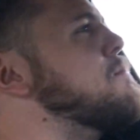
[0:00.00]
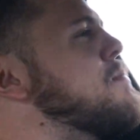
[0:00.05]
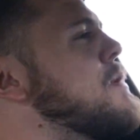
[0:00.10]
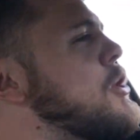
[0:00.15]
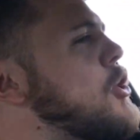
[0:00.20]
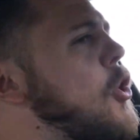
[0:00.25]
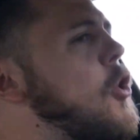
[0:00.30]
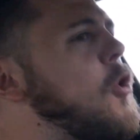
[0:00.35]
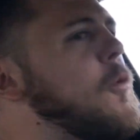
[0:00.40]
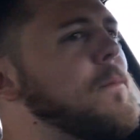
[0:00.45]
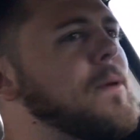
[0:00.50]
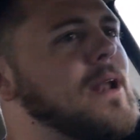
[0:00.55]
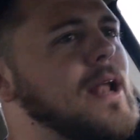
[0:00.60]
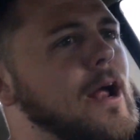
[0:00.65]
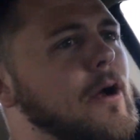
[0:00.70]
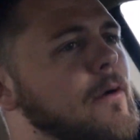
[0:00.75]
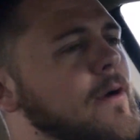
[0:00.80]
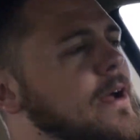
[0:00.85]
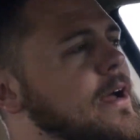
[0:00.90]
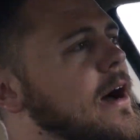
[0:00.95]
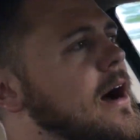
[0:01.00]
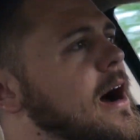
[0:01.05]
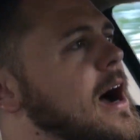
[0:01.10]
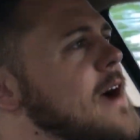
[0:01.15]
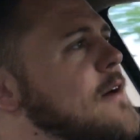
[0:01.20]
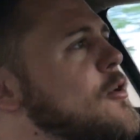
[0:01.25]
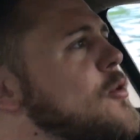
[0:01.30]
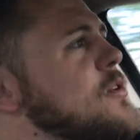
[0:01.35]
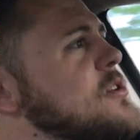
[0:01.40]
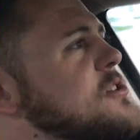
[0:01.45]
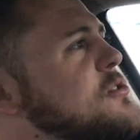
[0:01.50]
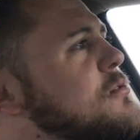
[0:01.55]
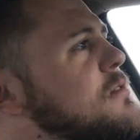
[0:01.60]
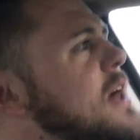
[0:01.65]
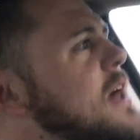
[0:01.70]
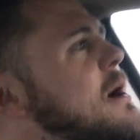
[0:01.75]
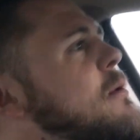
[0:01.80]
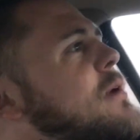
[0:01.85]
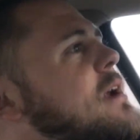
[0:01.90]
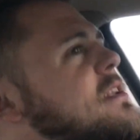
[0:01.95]
a big open area. I always do
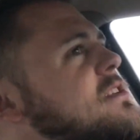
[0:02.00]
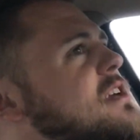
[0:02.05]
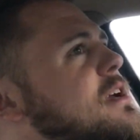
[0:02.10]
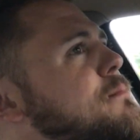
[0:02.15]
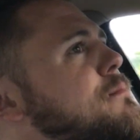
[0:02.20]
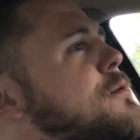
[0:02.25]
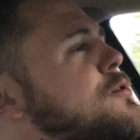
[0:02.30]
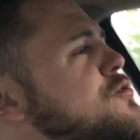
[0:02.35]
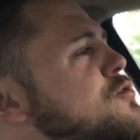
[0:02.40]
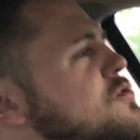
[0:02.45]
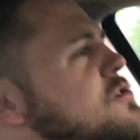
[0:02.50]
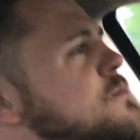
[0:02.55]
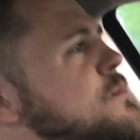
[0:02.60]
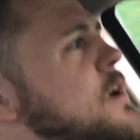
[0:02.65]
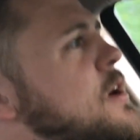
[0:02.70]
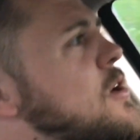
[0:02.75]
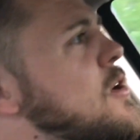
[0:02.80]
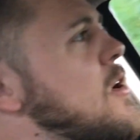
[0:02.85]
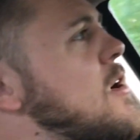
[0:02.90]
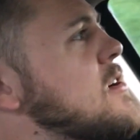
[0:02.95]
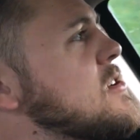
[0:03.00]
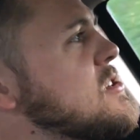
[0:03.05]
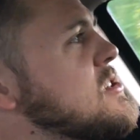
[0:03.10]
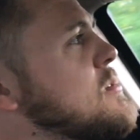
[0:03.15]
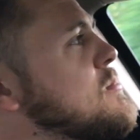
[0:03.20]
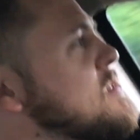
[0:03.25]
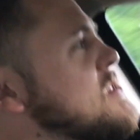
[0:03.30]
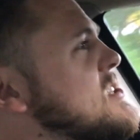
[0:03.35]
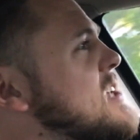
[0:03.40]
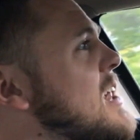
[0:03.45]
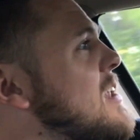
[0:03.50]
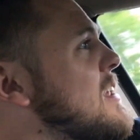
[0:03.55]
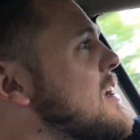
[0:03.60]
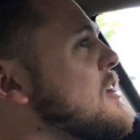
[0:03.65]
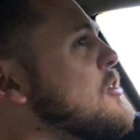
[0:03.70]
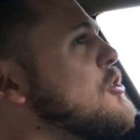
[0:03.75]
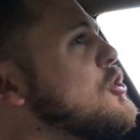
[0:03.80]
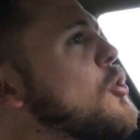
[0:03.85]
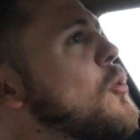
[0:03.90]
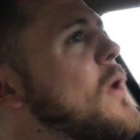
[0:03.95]
that when I take pictures of my cars I'm
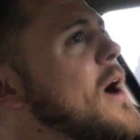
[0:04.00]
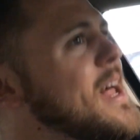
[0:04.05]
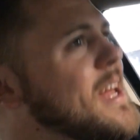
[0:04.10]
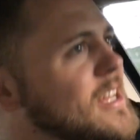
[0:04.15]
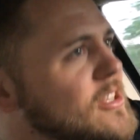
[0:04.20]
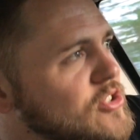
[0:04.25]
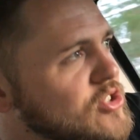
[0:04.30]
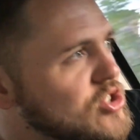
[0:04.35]
selling. You don't want any